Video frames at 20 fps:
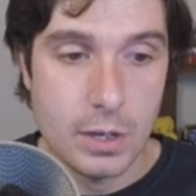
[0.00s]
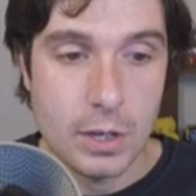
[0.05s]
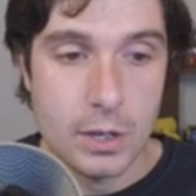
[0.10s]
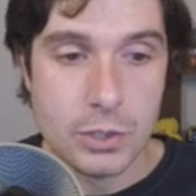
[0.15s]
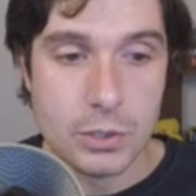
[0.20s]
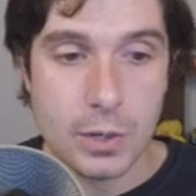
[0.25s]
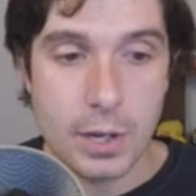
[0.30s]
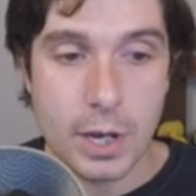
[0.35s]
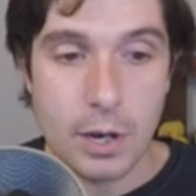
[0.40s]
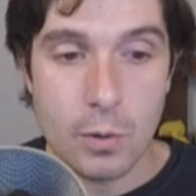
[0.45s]

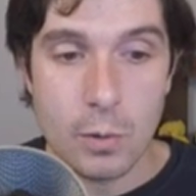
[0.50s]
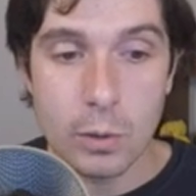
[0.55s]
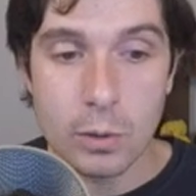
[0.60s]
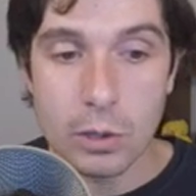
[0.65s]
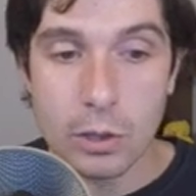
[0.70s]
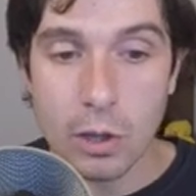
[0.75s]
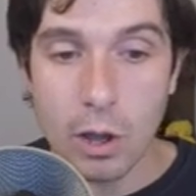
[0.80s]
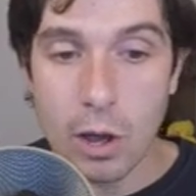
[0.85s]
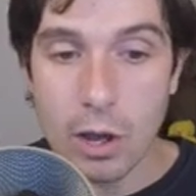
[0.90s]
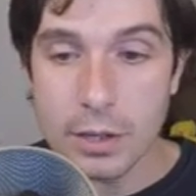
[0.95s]
So here it
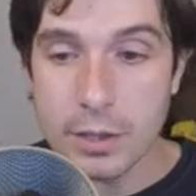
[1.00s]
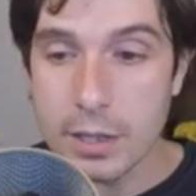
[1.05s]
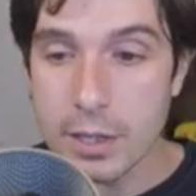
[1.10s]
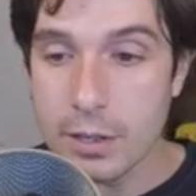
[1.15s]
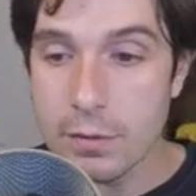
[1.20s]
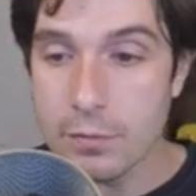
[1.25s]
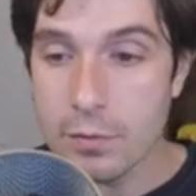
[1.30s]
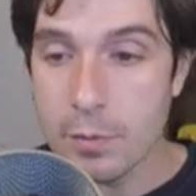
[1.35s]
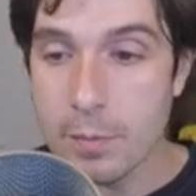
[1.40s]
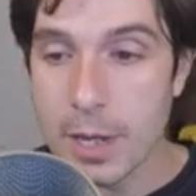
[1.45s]
will log the
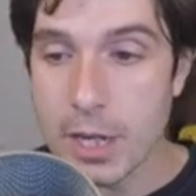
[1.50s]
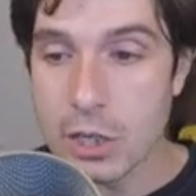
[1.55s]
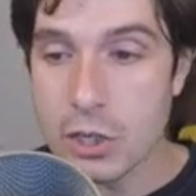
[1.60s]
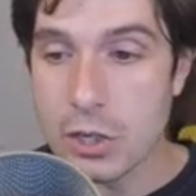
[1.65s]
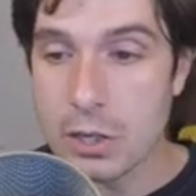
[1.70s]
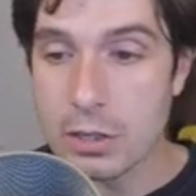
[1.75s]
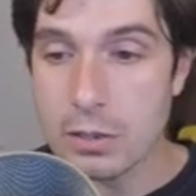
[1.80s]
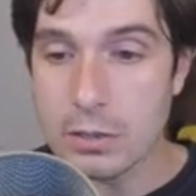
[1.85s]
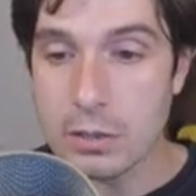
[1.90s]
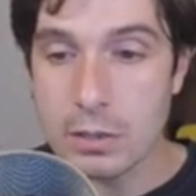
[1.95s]

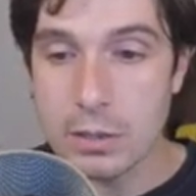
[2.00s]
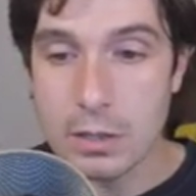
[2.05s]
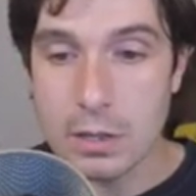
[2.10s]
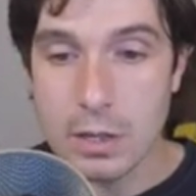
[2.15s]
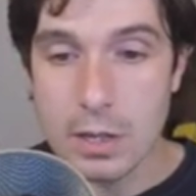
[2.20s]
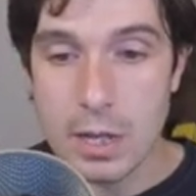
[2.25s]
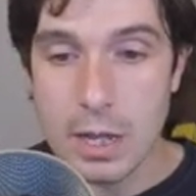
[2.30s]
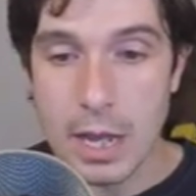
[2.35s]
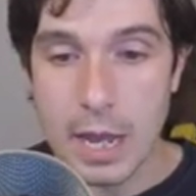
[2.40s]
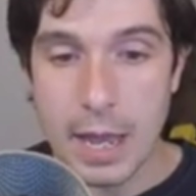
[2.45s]
information
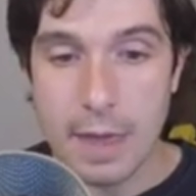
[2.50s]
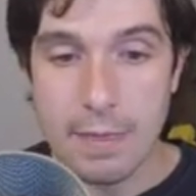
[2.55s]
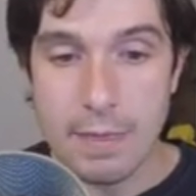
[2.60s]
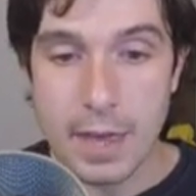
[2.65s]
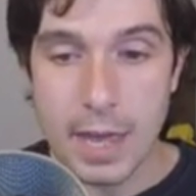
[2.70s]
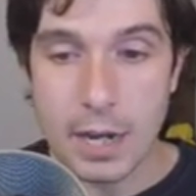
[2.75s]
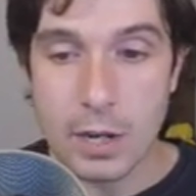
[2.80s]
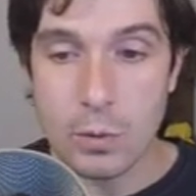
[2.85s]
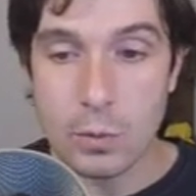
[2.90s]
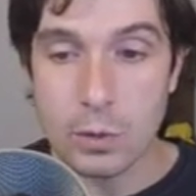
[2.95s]
and
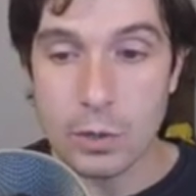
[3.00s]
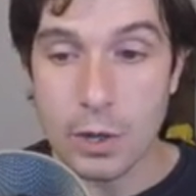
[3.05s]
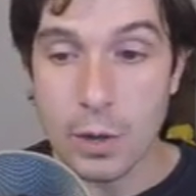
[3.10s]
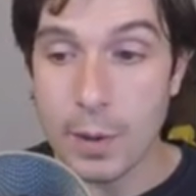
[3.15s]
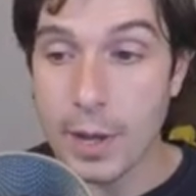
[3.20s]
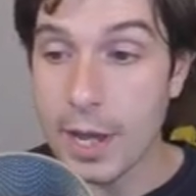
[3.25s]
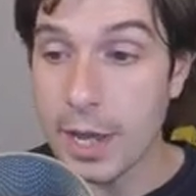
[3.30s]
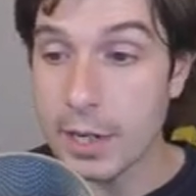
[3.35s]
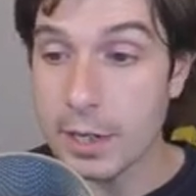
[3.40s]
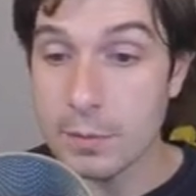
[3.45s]
then it will go
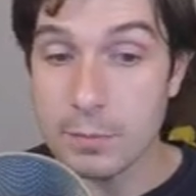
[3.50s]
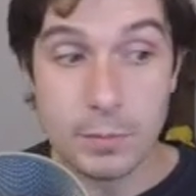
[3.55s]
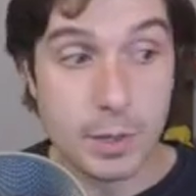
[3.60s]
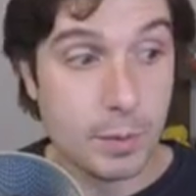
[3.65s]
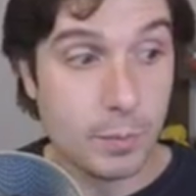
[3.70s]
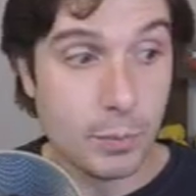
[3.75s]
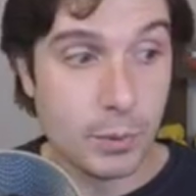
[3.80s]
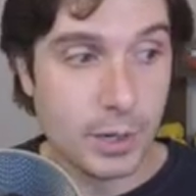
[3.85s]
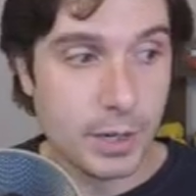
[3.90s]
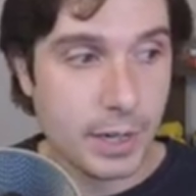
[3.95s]
ahead and,
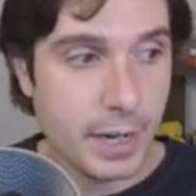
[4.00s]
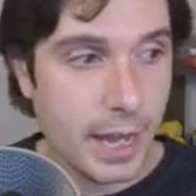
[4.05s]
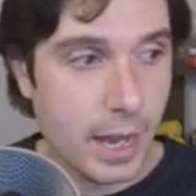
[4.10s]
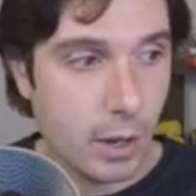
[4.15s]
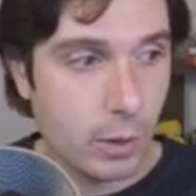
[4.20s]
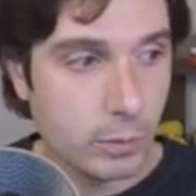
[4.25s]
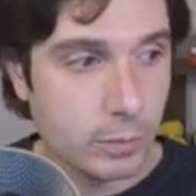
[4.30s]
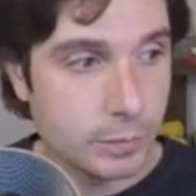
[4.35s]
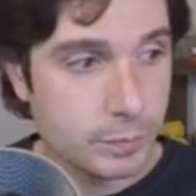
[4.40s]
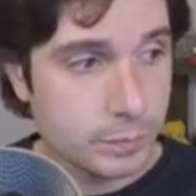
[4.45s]
and, print it
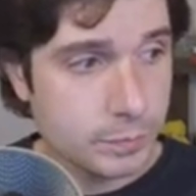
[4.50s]
out.